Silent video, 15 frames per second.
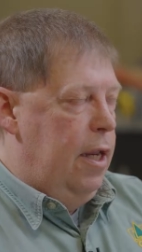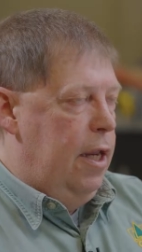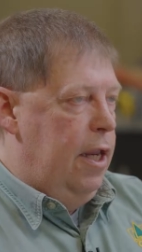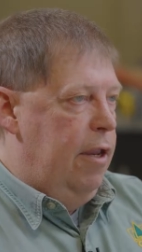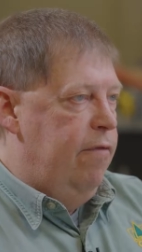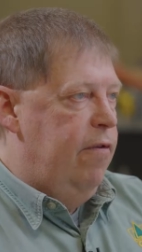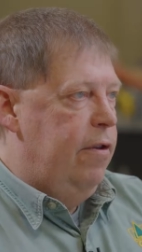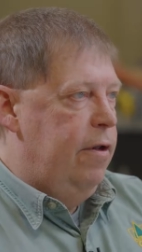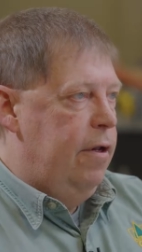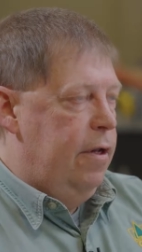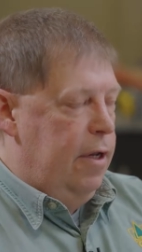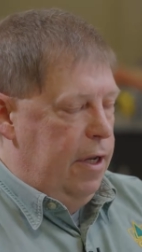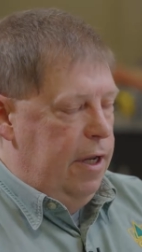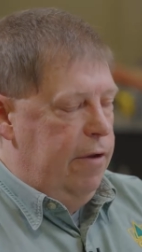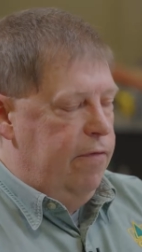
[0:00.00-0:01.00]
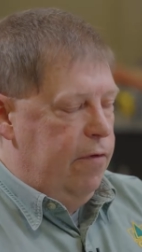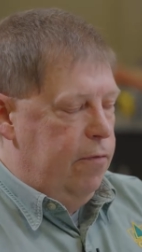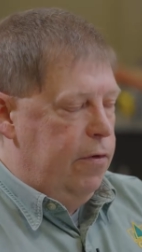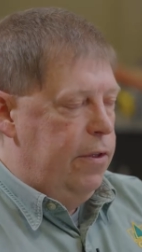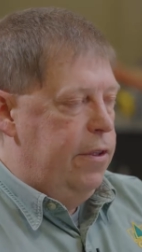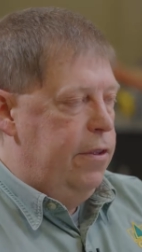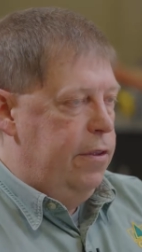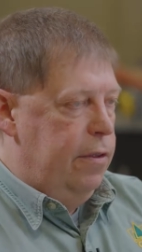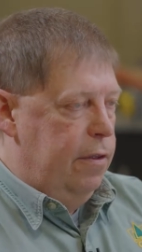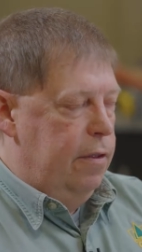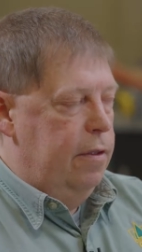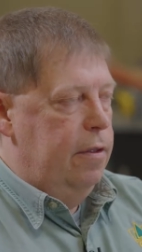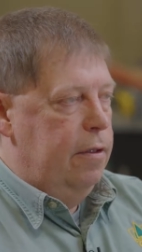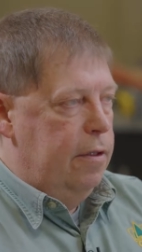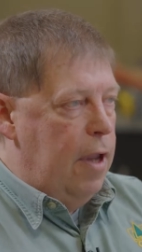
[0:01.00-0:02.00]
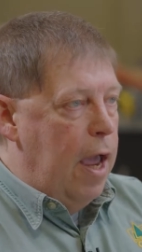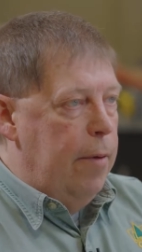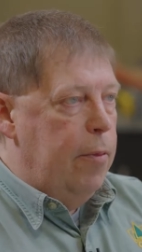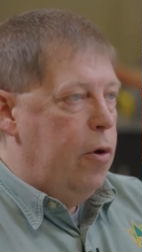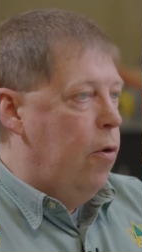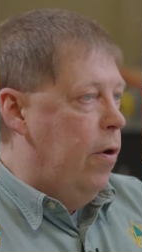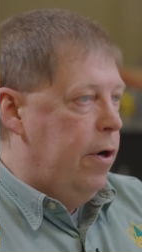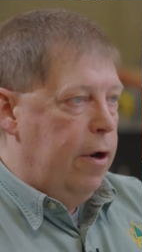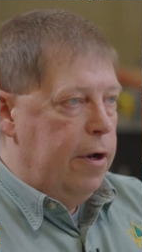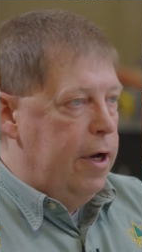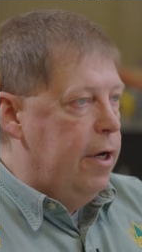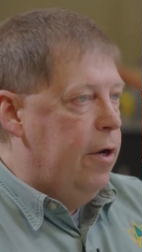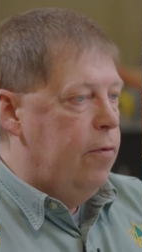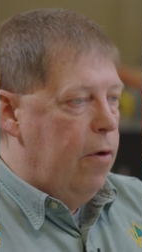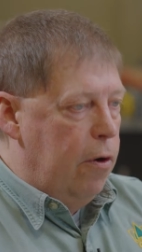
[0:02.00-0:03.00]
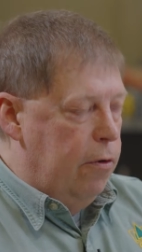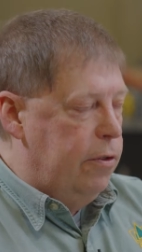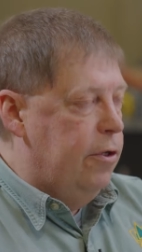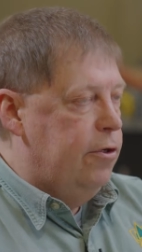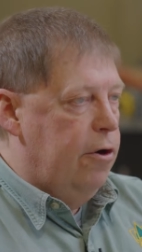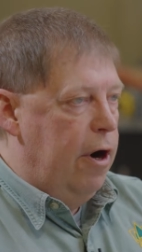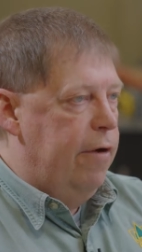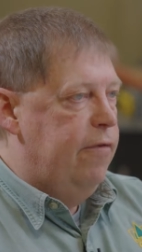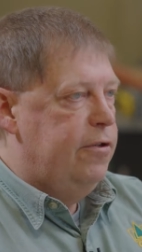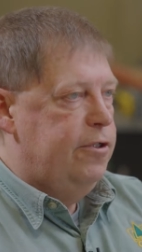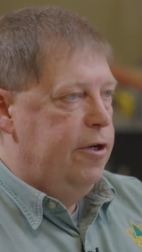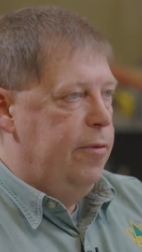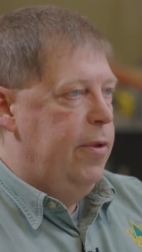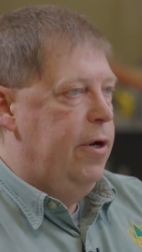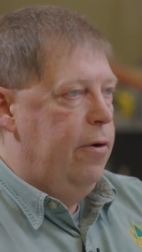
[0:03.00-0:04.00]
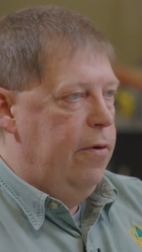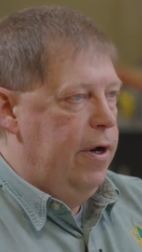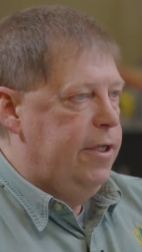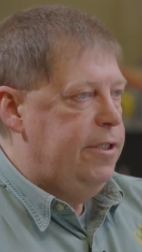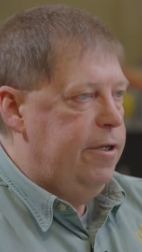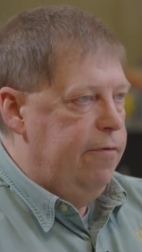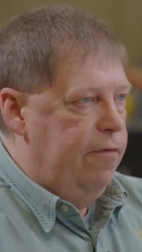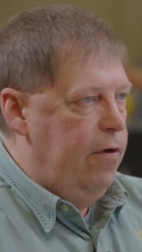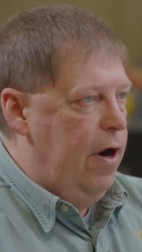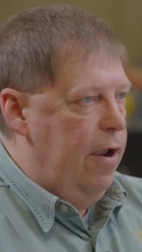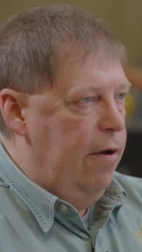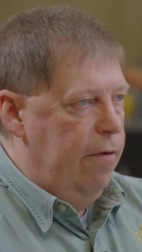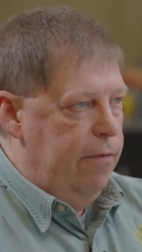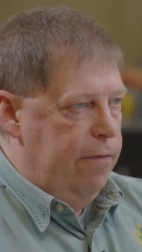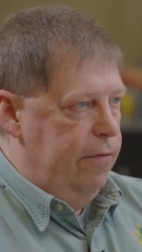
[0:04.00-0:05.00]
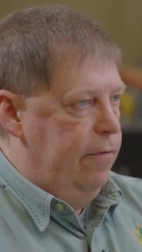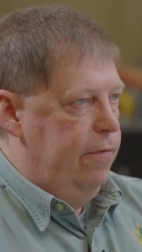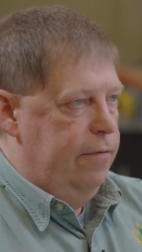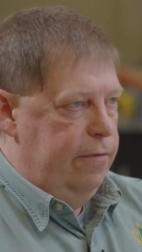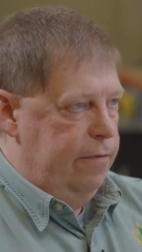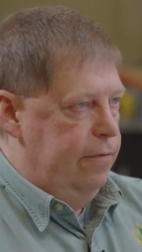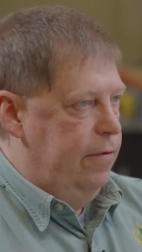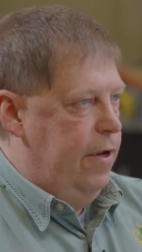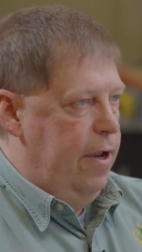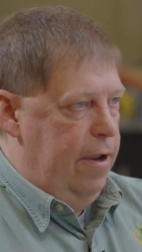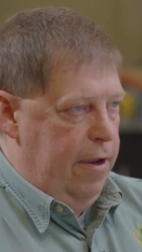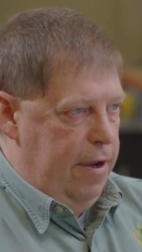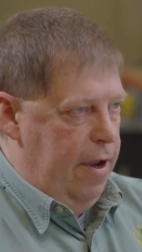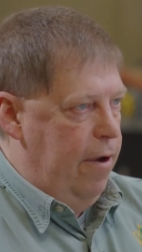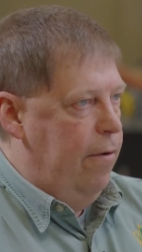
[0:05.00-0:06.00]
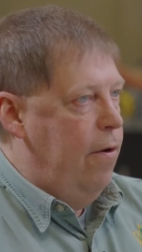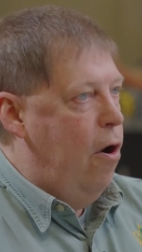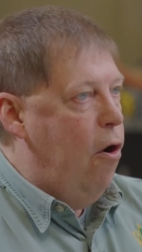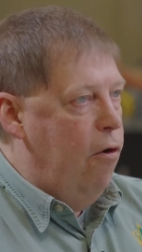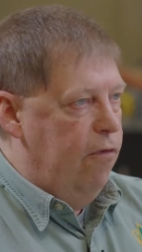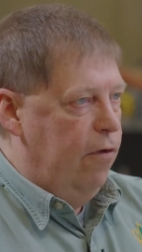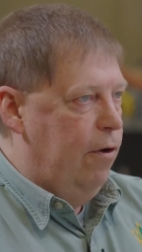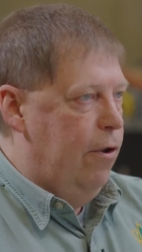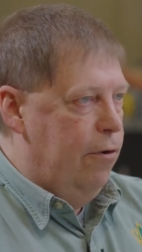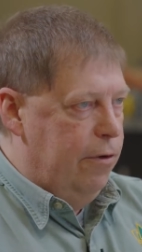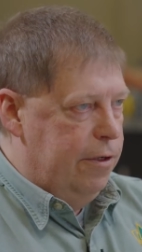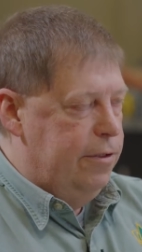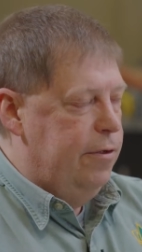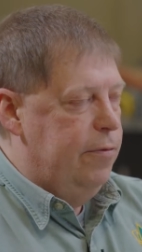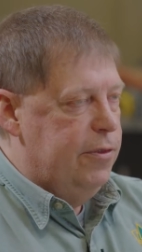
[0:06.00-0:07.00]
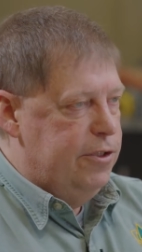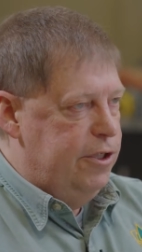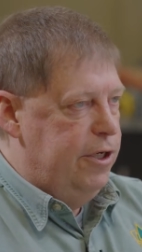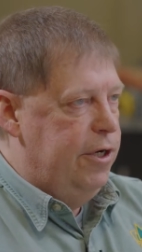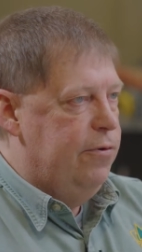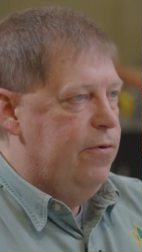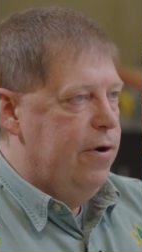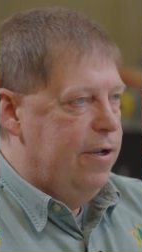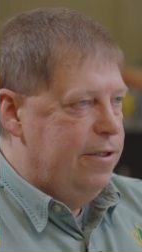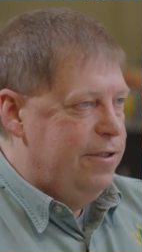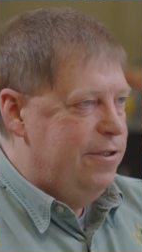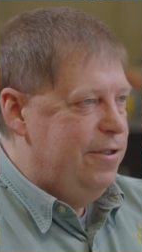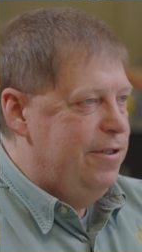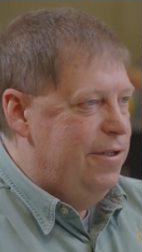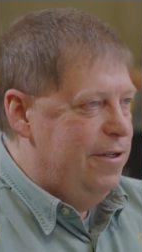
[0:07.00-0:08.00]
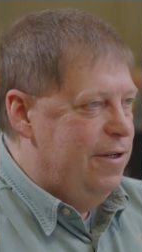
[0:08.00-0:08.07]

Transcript: Even, even with not going on any road, the driver should have been arrested for how, how overloaded the machine was.